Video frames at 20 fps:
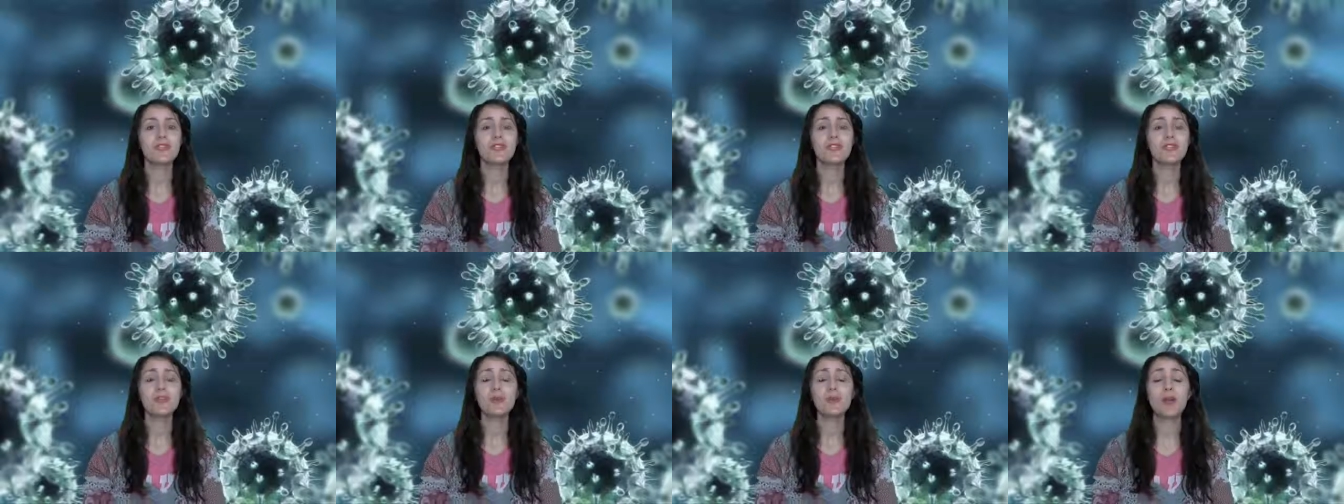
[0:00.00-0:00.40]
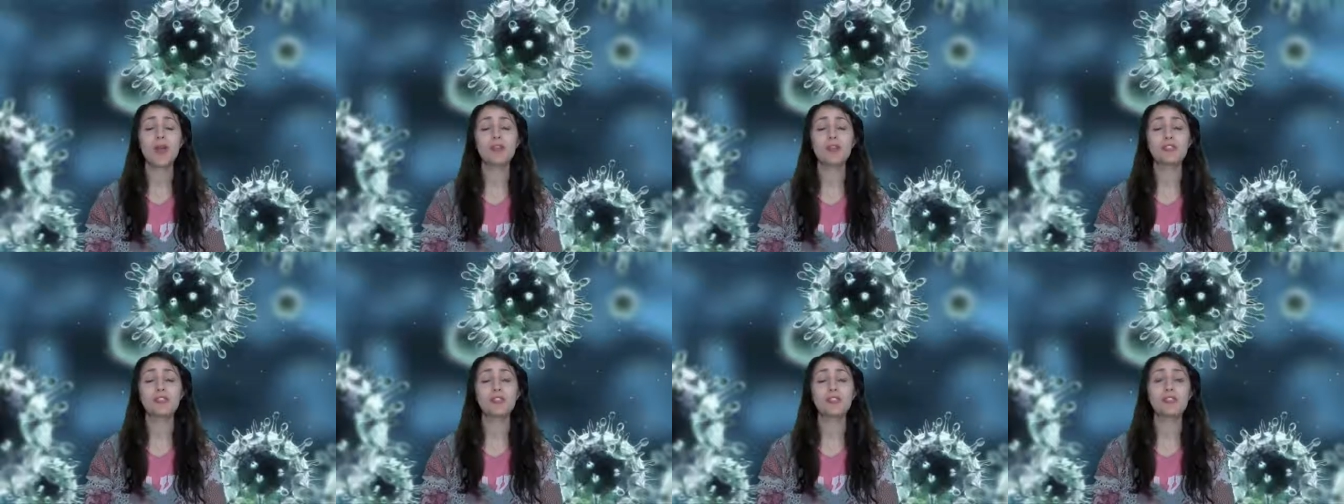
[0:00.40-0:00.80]
You
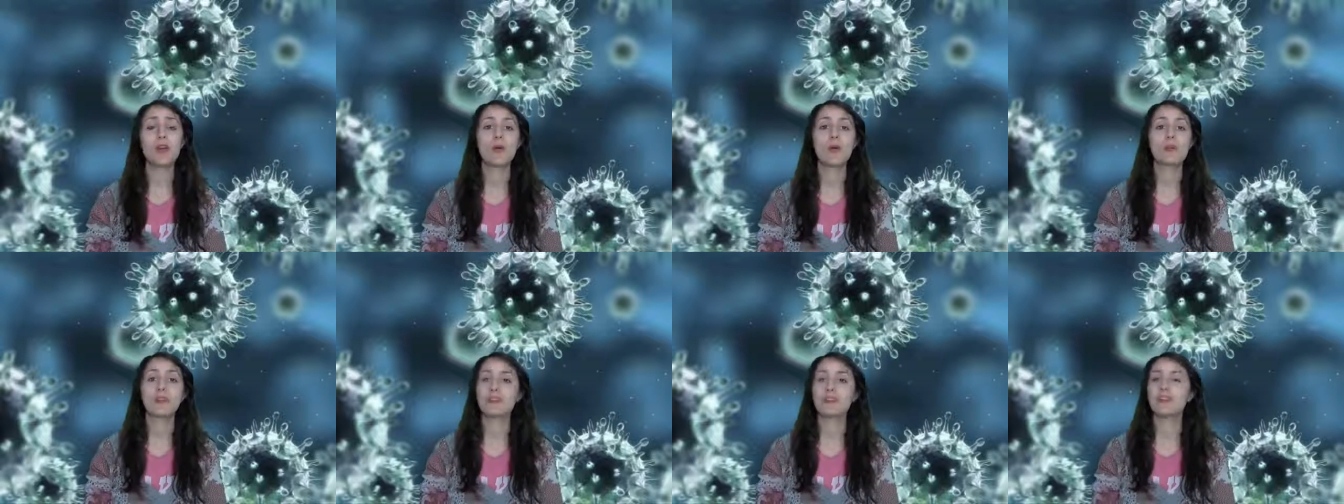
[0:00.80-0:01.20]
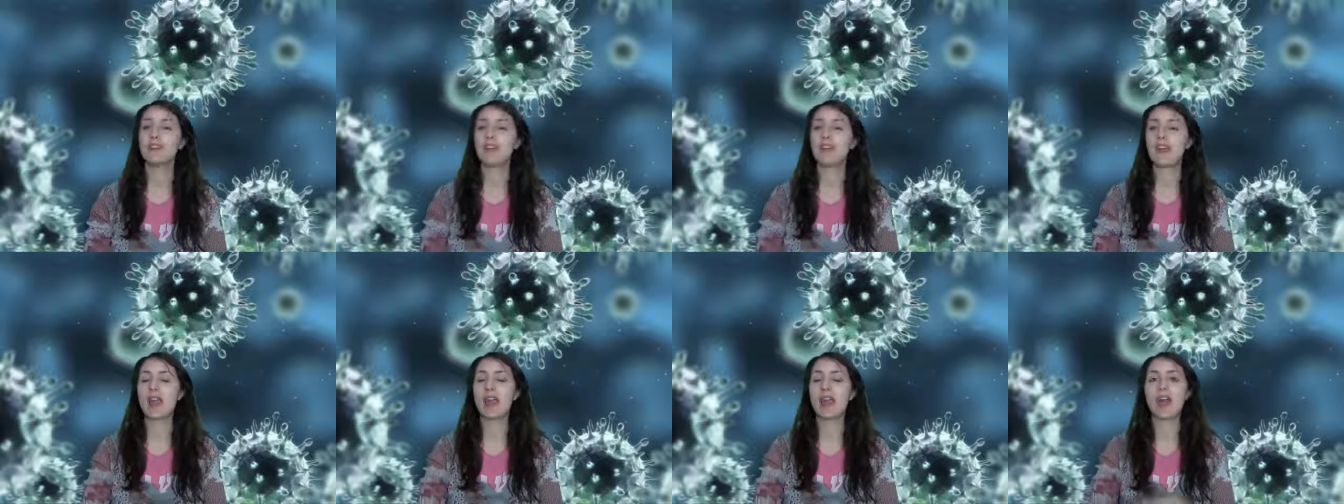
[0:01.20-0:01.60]
have to know that
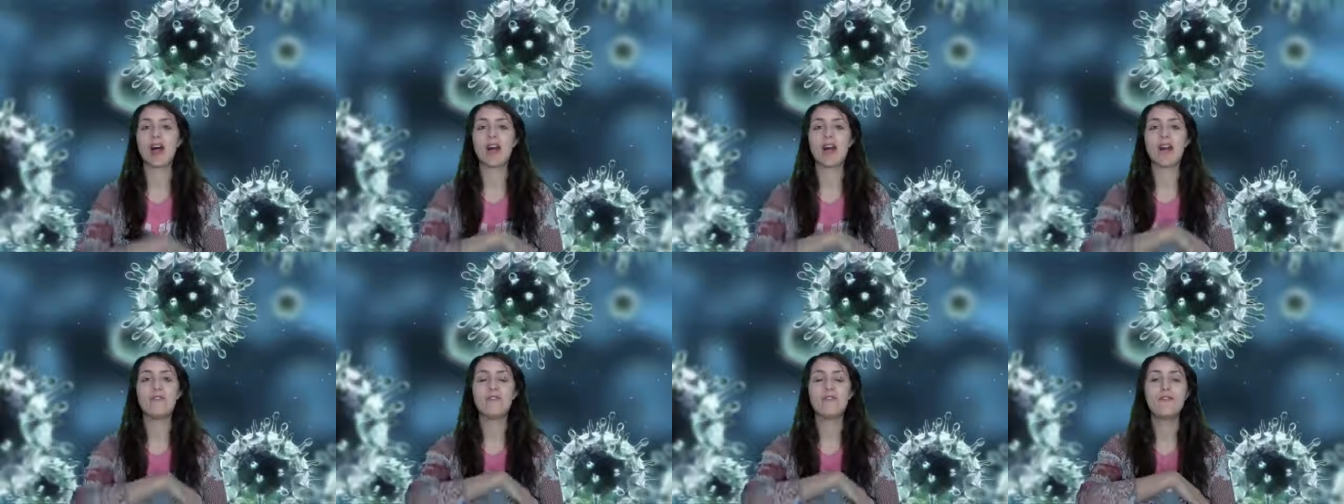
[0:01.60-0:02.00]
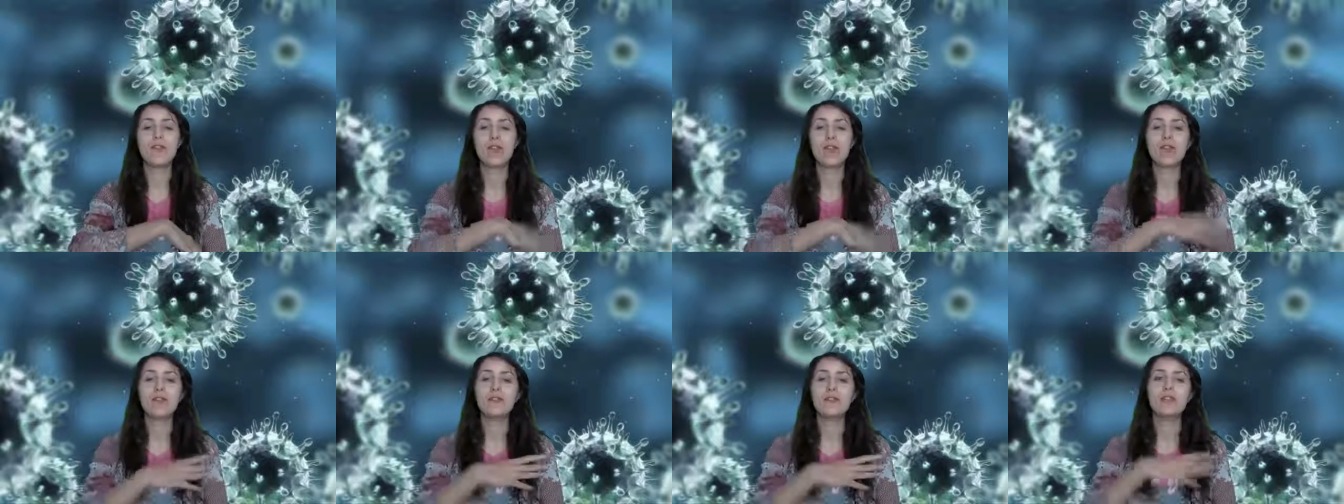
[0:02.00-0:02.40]
there are a
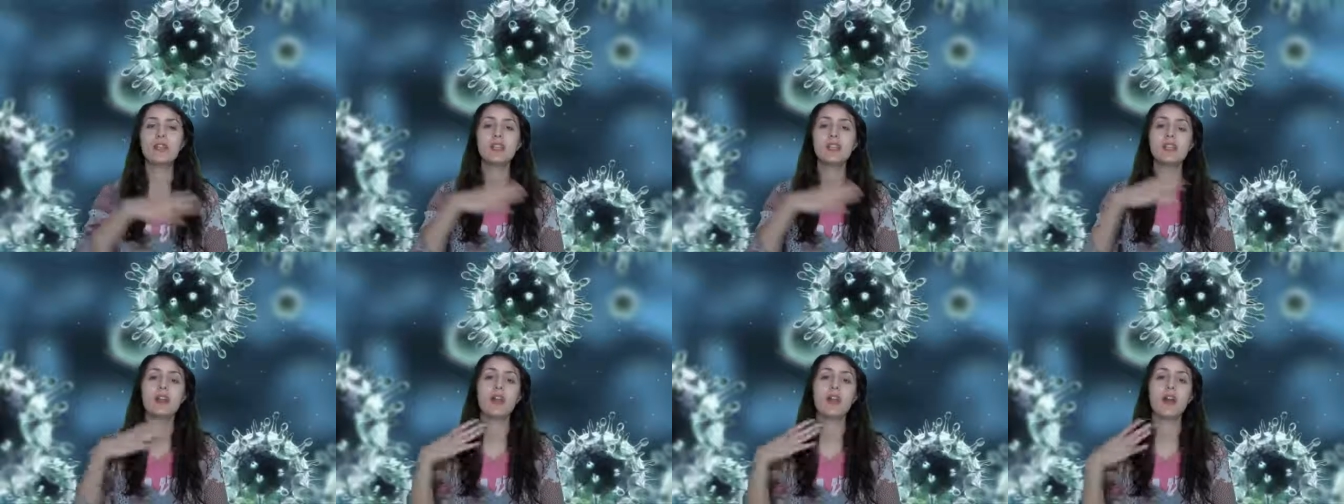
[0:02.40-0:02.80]
very